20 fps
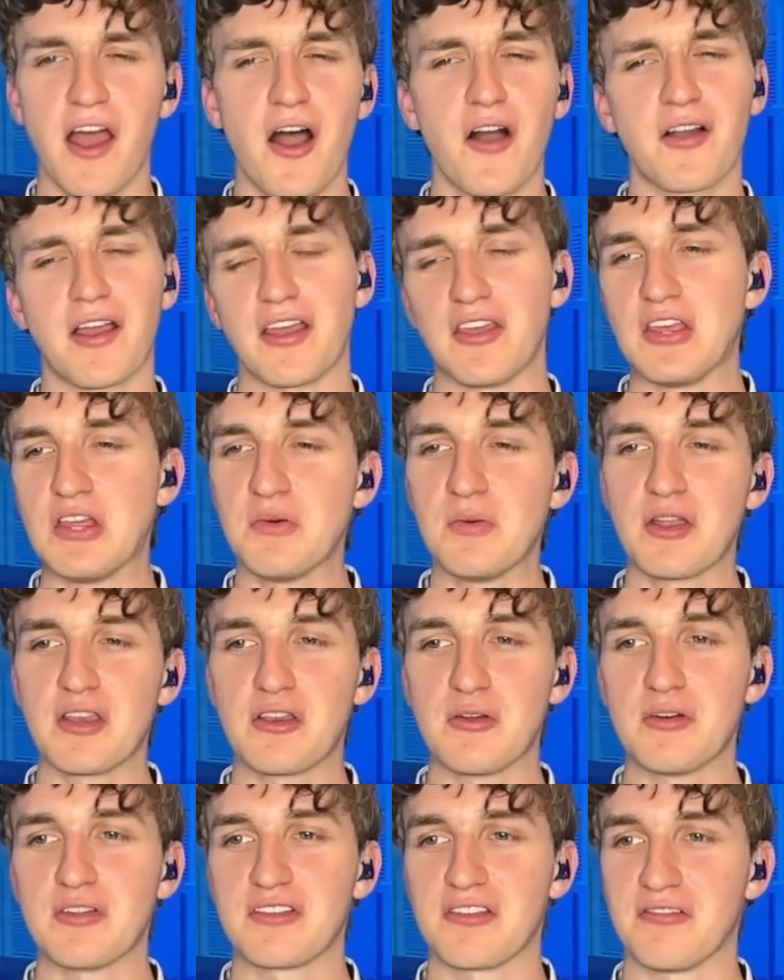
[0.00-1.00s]
Okay, you went
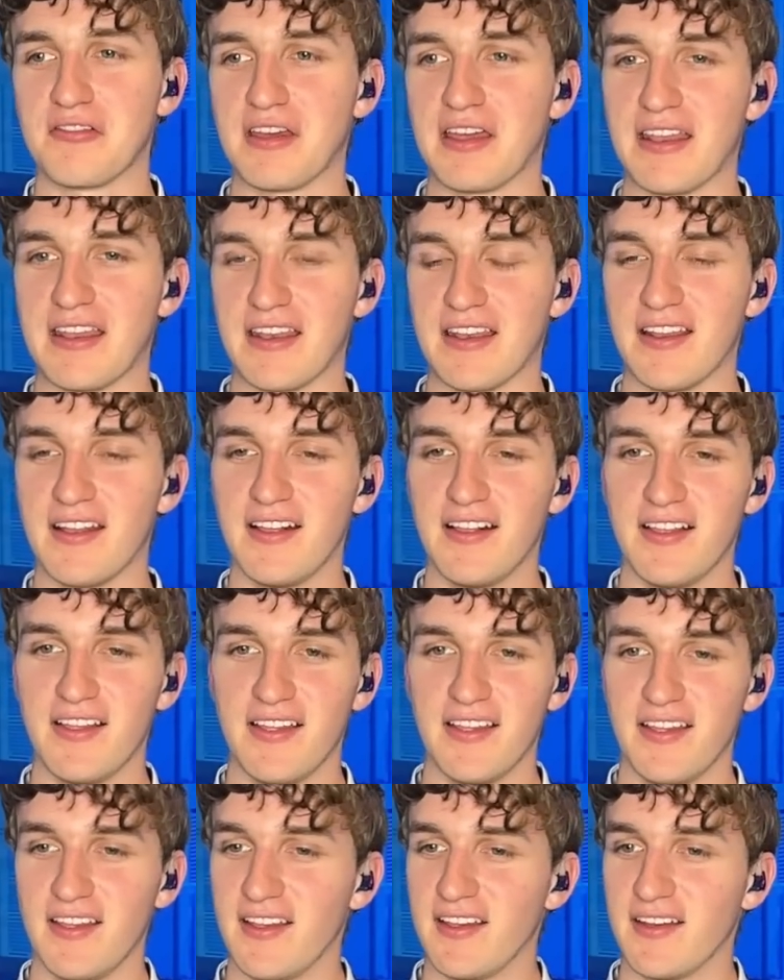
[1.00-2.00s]
to his event and
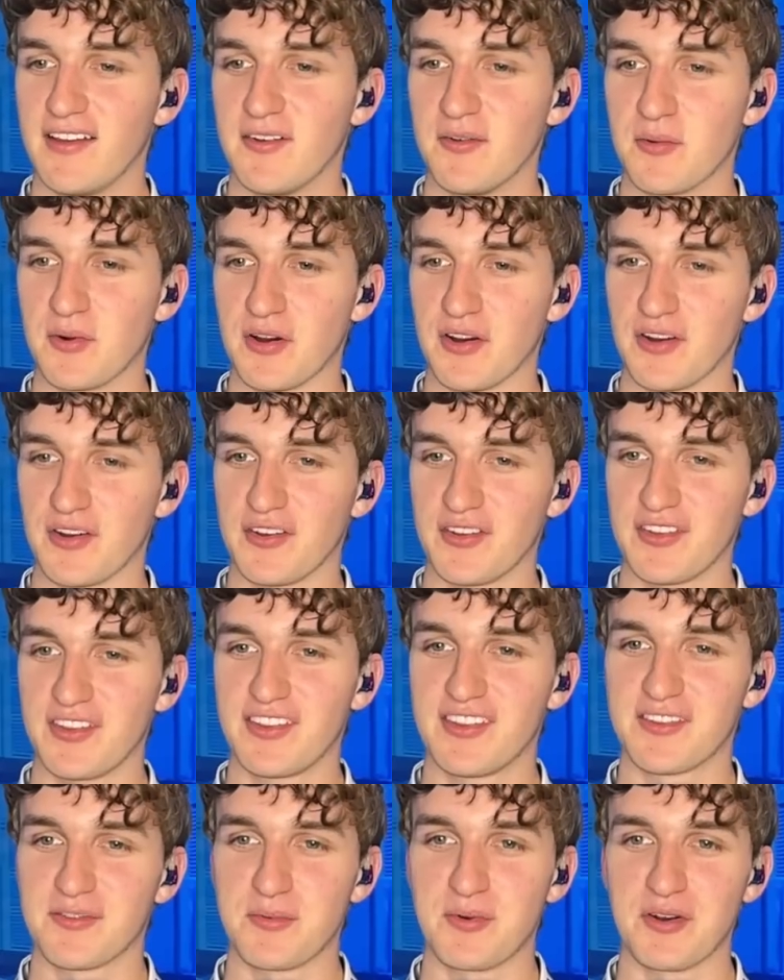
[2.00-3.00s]
were
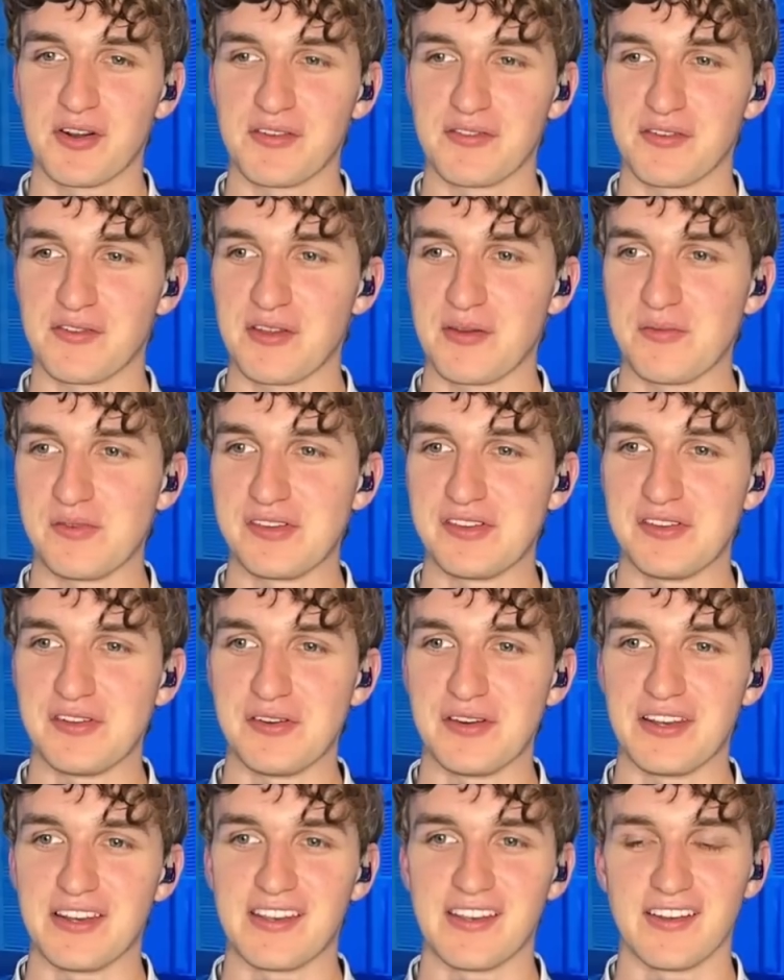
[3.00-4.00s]
supportive of him
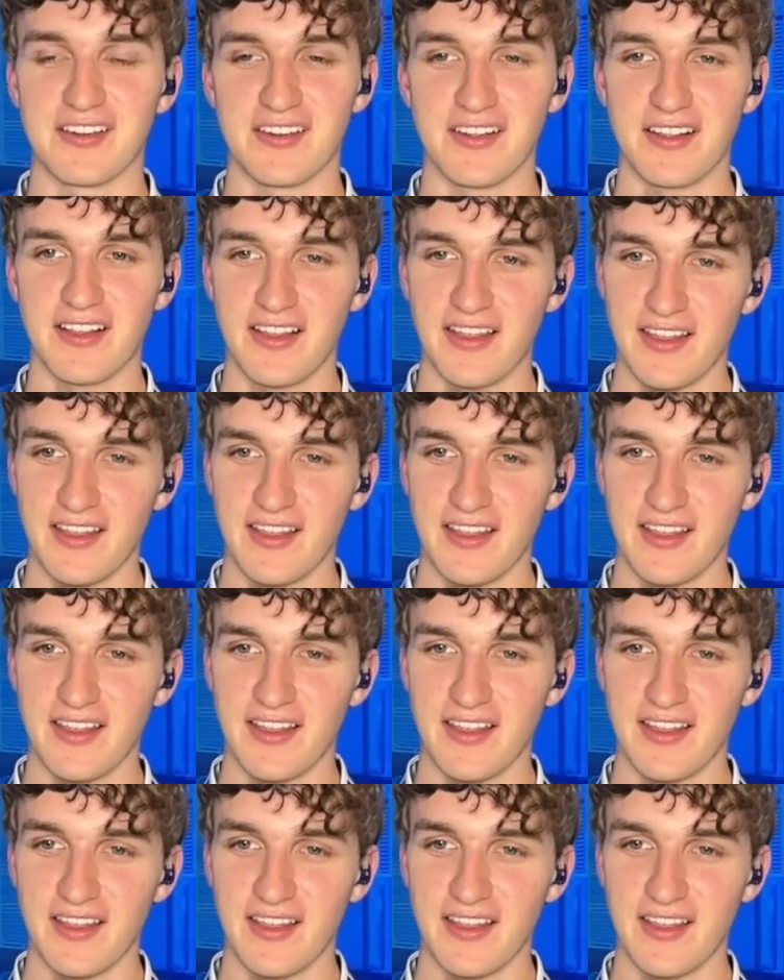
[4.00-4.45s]
too until